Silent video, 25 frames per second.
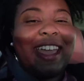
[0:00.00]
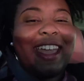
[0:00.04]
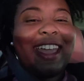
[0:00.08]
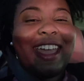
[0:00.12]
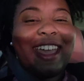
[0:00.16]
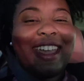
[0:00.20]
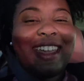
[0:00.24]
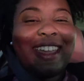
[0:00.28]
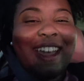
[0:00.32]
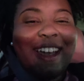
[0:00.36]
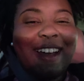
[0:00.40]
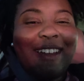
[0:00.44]

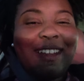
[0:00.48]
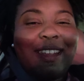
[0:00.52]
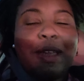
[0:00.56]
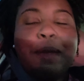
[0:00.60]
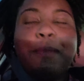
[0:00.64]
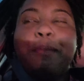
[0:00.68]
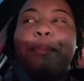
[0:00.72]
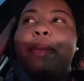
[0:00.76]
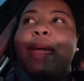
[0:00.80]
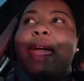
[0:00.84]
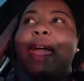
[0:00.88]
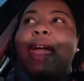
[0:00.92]
Hey y'all,
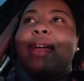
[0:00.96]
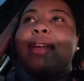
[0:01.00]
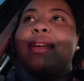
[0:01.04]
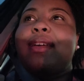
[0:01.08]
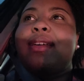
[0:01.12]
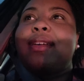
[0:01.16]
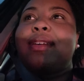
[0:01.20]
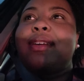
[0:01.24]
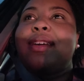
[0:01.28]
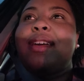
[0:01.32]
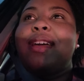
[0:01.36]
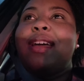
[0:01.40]
I'm back.
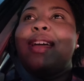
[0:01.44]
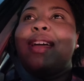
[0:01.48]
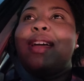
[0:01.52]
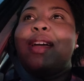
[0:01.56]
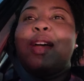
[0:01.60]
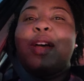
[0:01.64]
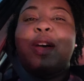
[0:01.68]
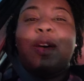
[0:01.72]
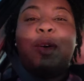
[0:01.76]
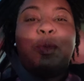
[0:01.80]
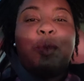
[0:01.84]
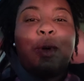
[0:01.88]

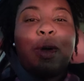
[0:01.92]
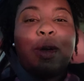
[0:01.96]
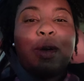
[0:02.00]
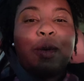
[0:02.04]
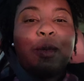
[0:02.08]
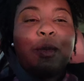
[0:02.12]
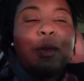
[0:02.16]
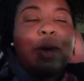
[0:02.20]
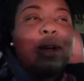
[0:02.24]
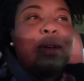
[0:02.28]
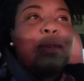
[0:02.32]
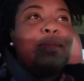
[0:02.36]

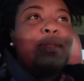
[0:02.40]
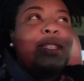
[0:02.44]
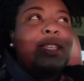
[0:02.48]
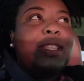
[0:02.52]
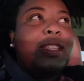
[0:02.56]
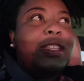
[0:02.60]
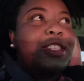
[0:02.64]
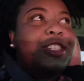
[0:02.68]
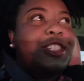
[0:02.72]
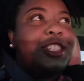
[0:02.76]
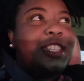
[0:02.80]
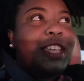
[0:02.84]
Welcome
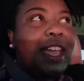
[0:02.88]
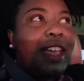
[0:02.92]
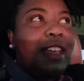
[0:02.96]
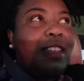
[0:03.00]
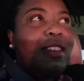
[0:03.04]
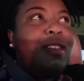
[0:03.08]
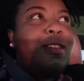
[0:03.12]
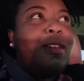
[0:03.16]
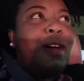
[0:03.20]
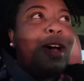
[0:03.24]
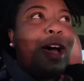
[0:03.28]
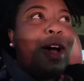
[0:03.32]
to the
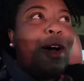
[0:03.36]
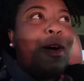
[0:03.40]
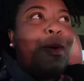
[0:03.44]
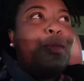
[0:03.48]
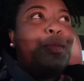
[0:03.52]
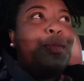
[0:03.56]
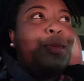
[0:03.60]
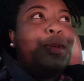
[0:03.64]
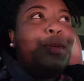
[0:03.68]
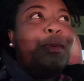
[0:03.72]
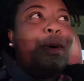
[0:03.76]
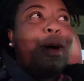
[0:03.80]
channel. I
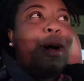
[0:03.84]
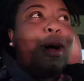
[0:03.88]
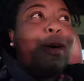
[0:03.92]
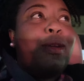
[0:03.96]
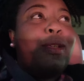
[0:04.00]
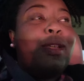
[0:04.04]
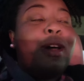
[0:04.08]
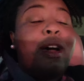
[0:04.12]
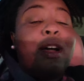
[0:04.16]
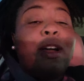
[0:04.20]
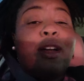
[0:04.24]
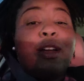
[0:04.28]
hope you
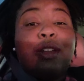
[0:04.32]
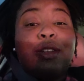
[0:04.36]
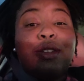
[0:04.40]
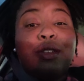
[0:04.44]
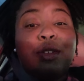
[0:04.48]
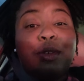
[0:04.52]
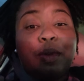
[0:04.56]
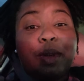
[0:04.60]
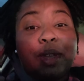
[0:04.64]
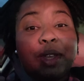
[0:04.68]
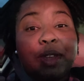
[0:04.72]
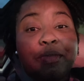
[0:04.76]
all are
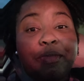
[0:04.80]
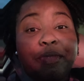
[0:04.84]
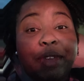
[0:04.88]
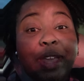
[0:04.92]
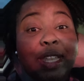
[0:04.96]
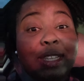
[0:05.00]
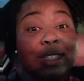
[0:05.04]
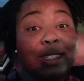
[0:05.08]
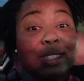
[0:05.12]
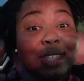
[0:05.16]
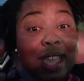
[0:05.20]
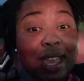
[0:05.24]
doing
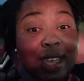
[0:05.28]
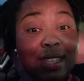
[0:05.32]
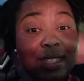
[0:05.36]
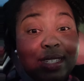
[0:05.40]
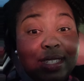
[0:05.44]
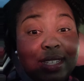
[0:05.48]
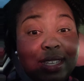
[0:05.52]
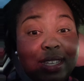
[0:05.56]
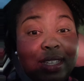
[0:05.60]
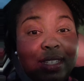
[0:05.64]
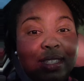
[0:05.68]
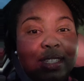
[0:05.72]

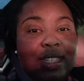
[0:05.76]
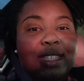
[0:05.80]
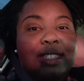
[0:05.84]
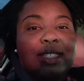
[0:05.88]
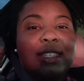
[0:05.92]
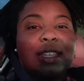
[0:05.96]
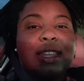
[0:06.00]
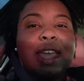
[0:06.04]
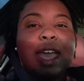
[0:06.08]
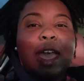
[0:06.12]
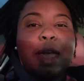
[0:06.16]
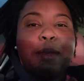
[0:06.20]
fantastic.
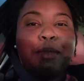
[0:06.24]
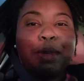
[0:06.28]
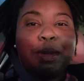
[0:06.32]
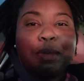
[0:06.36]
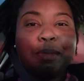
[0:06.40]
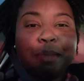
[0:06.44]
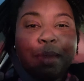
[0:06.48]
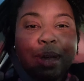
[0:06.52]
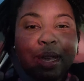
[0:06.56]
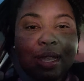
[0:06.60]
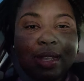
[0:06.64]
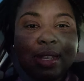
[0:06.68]
Listen,
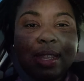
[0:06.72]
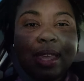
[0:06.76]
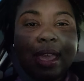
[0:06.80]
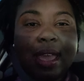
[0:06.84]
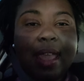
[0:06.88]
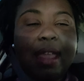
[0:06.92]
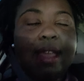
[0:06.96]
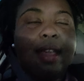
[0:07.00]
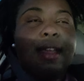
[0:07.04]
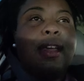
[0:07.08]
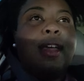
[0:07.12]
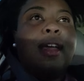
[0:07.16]
happy
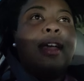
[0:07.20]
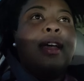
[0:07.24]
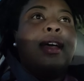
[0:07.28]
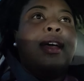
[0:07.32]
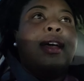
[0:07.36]
Monday.